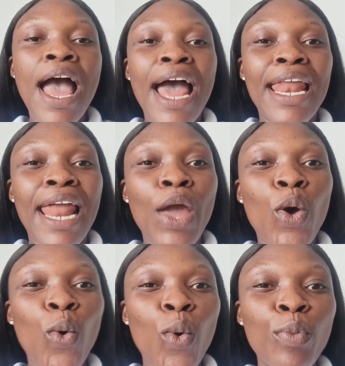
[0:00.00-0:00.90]
and I
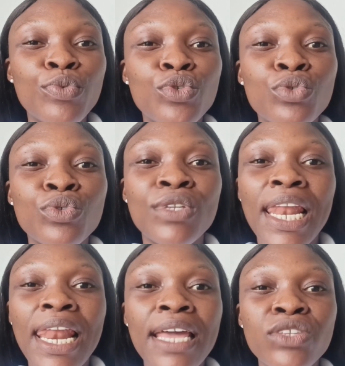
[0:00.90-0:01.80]
hope you'd
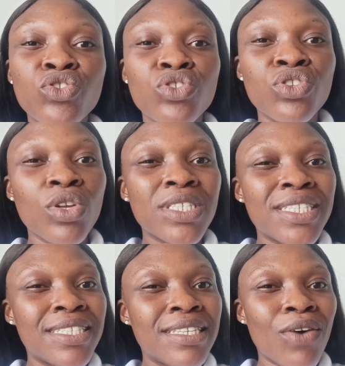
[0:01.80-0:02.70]
learn to not
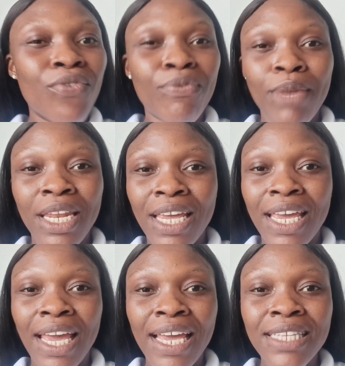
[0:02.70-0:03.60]

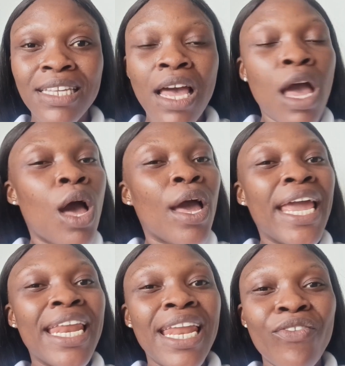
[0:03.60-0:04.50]
self-medicate
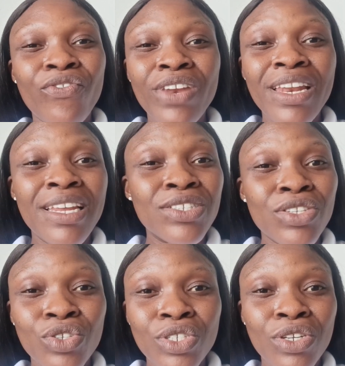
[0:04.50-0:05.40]
in any
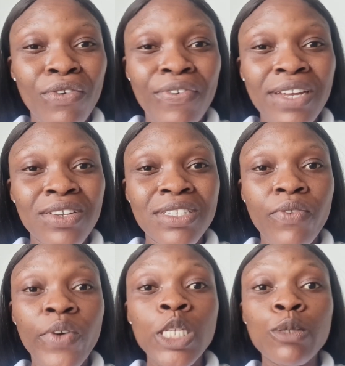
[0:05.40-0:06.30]
situation you find
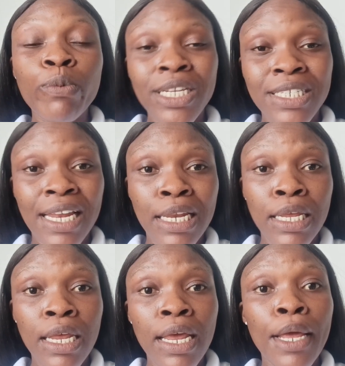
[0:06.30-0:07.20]
yourself,
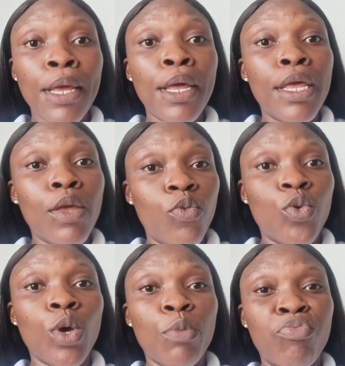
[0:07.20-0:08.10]
especially if
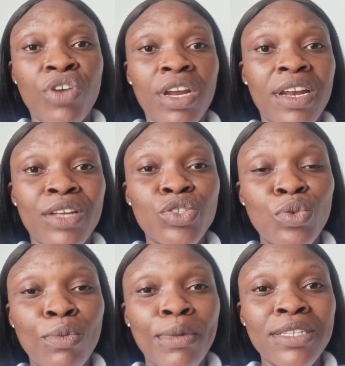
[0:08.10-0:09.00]
you're a pregnant
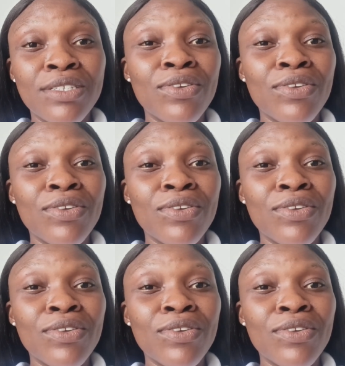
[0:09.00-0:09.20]
woman.